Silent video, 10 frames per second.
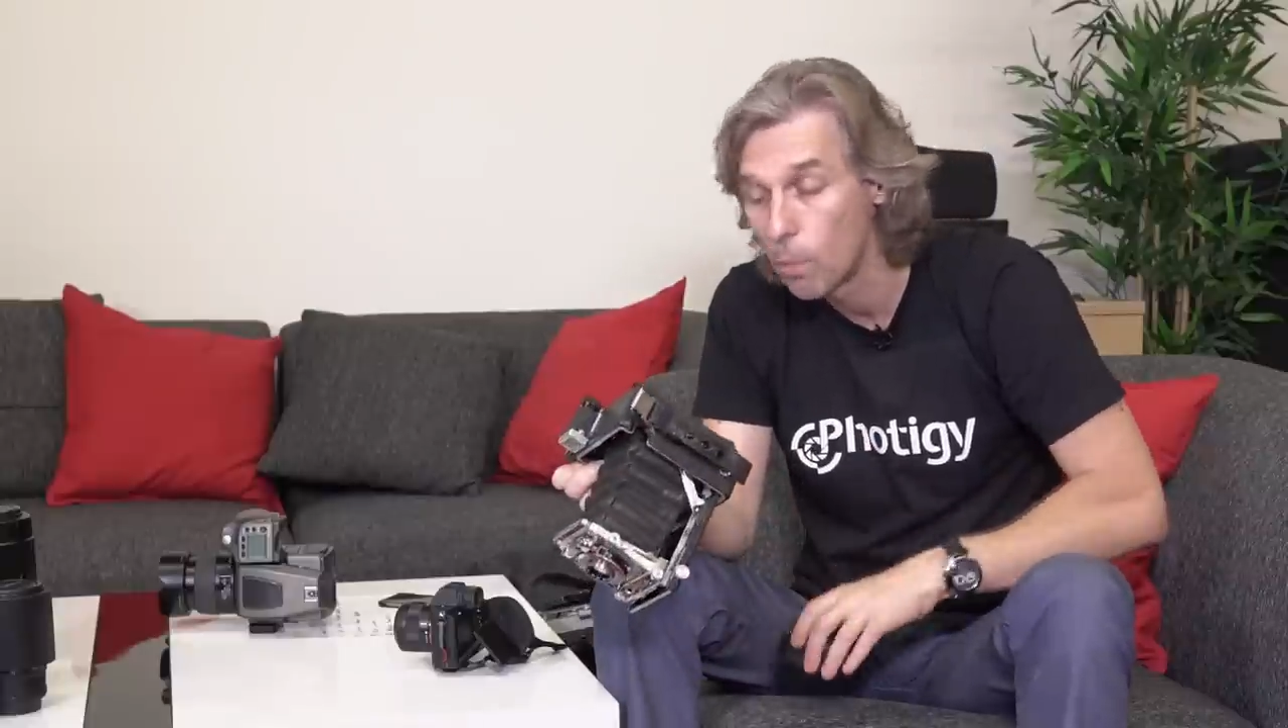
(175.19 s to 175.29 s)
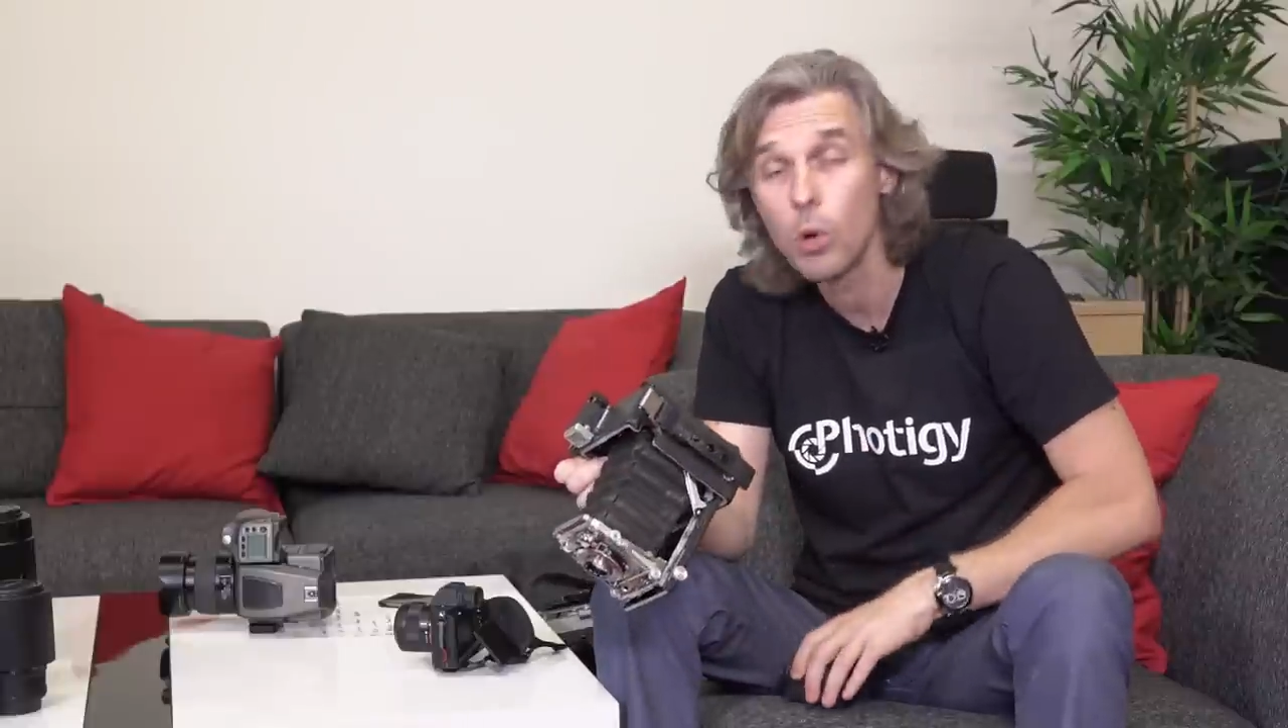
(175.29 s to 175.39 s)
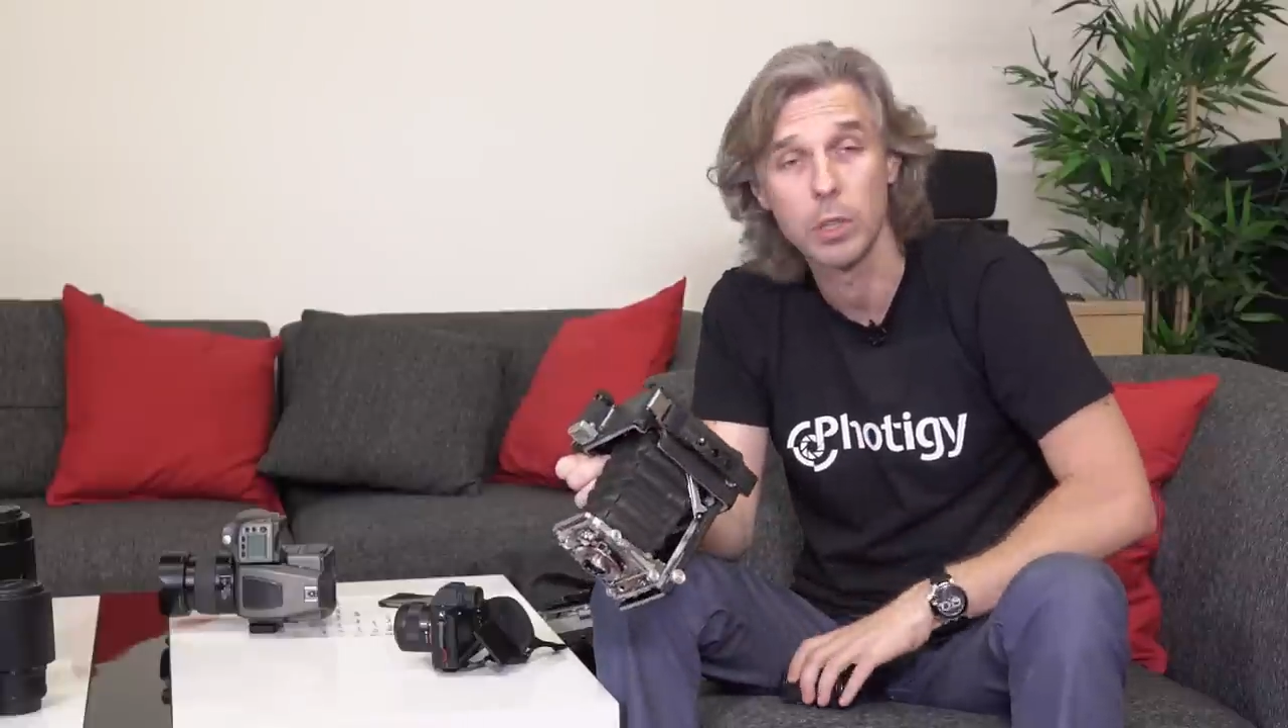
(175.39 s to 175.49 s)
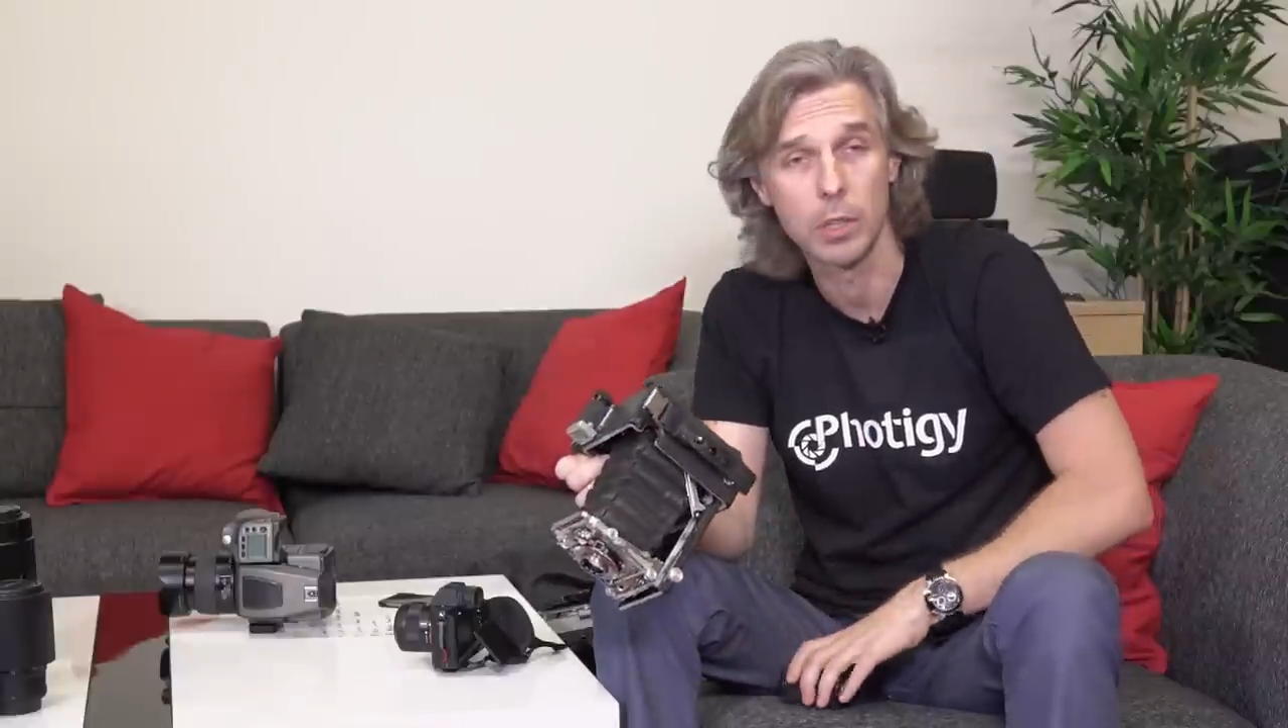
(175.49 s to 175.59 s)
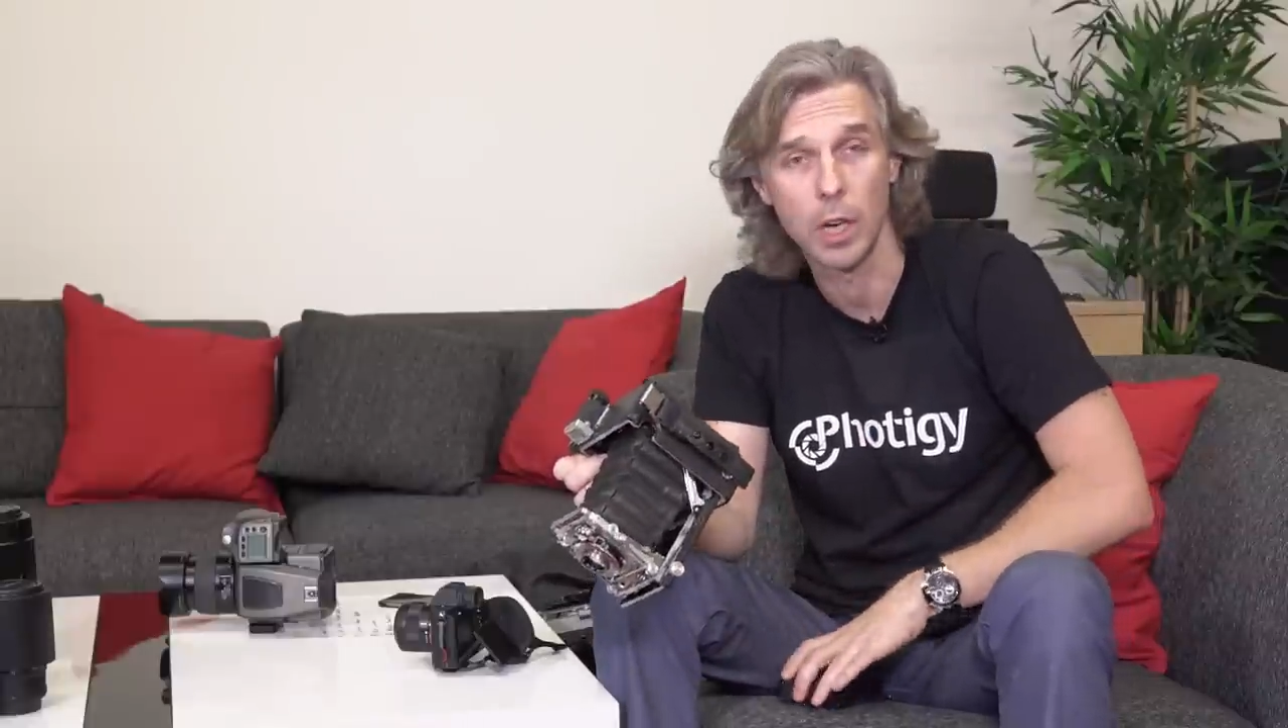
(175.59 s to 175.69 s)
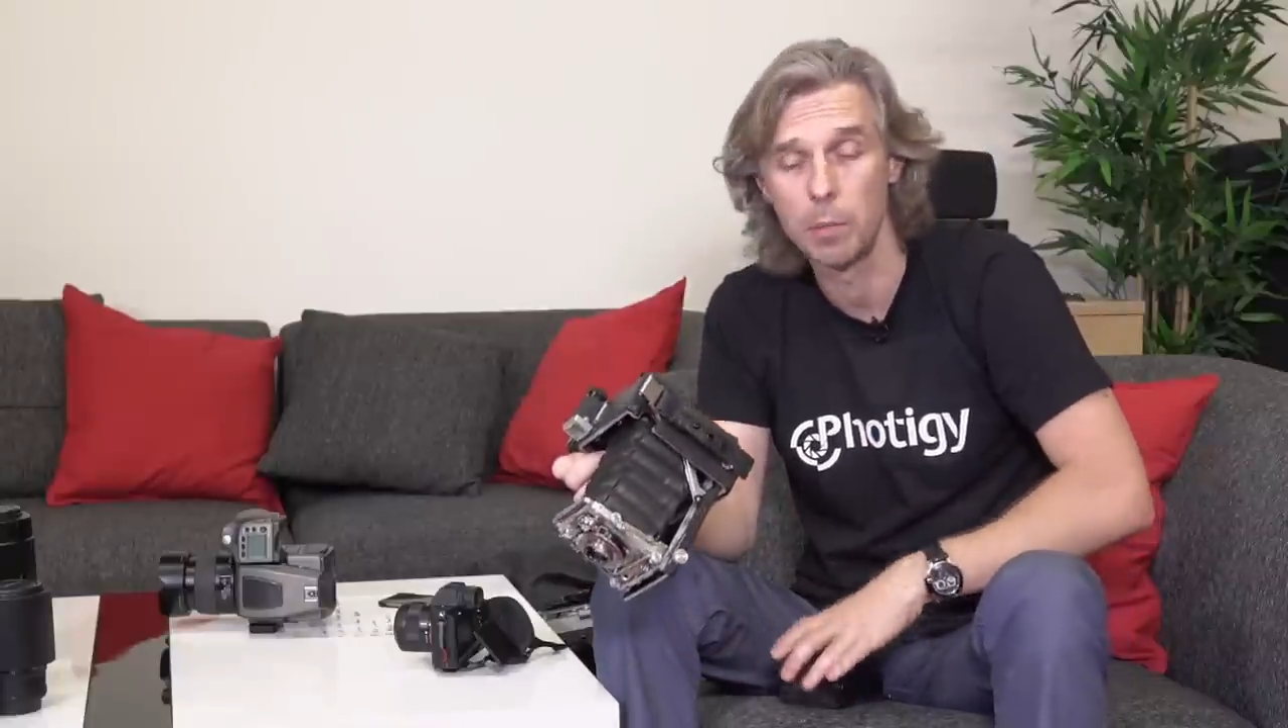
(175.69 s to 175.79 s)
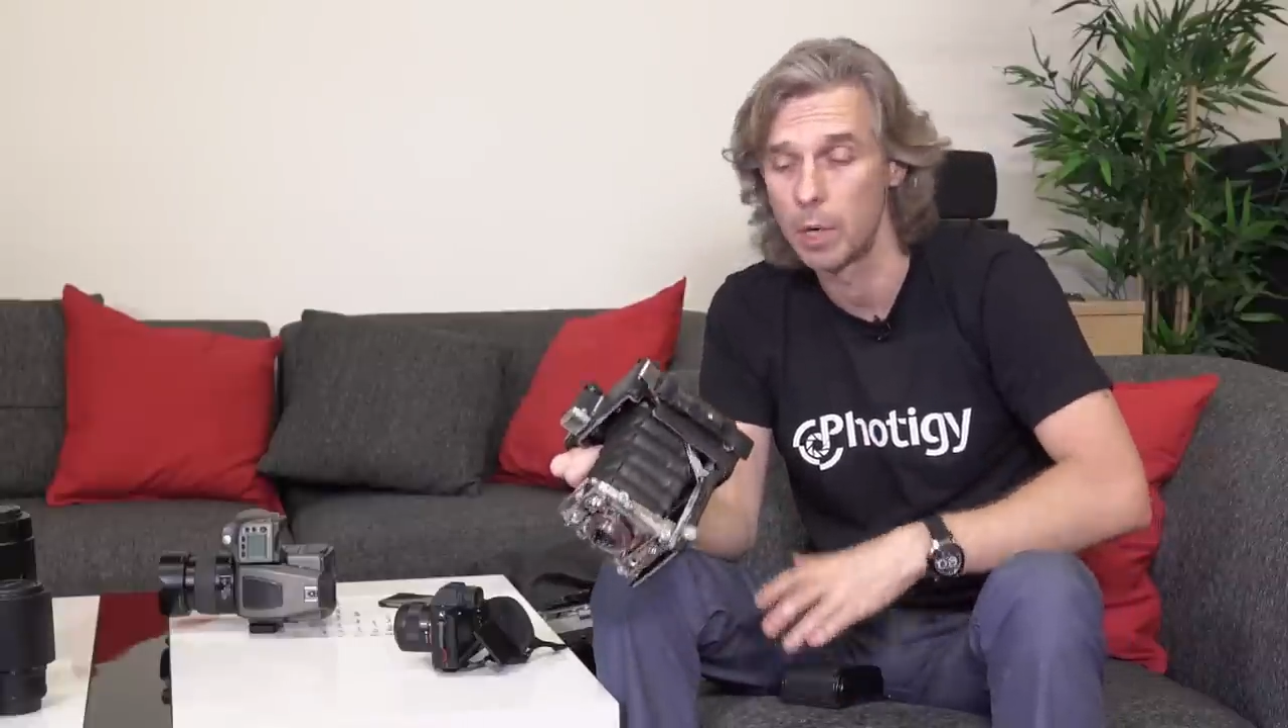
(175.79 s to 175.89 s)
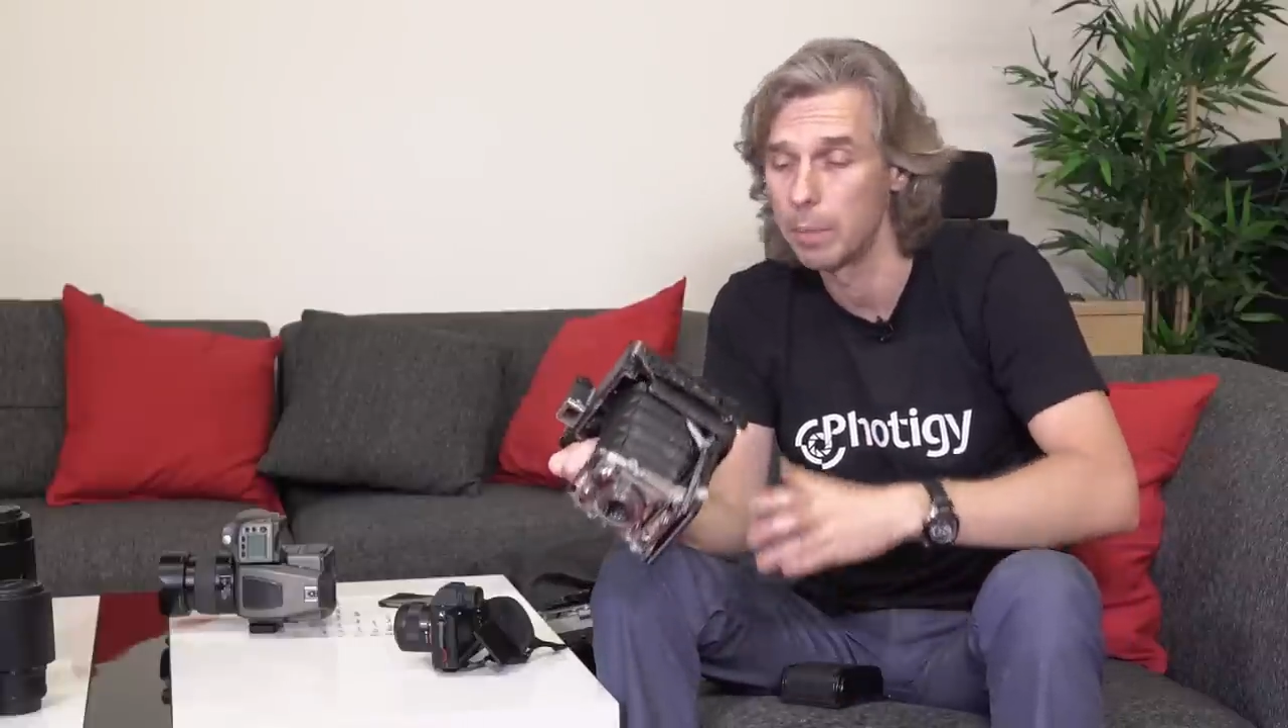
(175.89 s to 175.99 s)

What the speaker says: modern camera,